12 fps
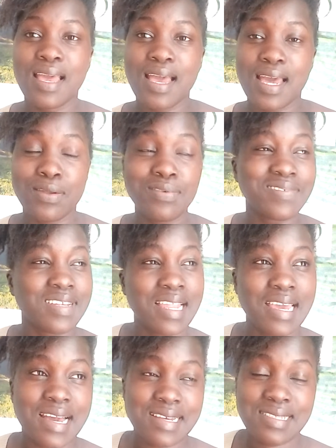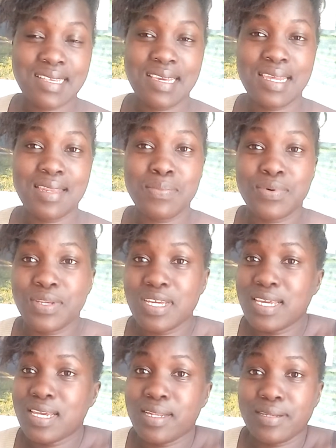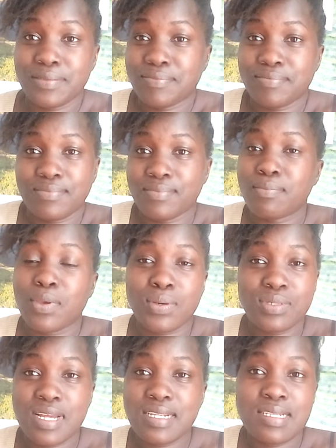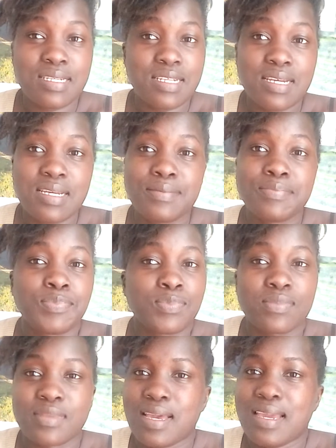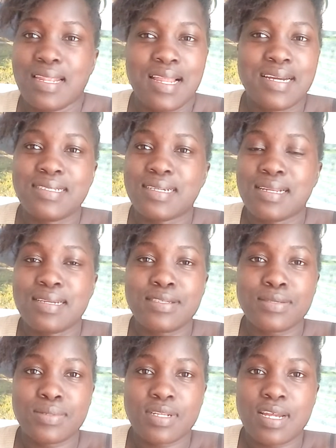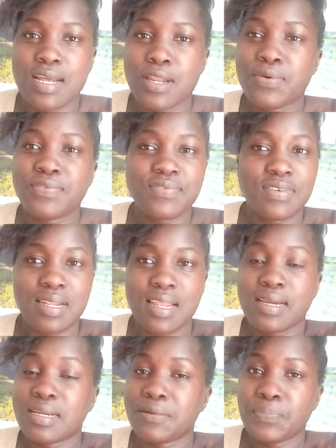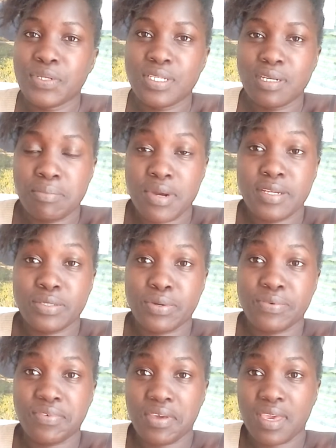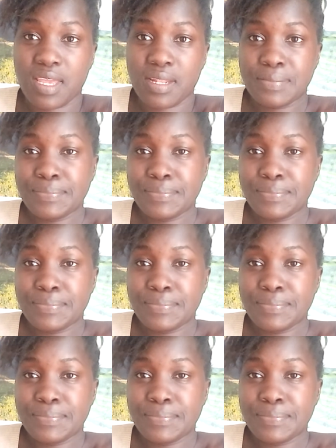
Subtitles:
I don't feel like asking anybody again, because that day I learned a lesson and I don't feel like repeating myself again.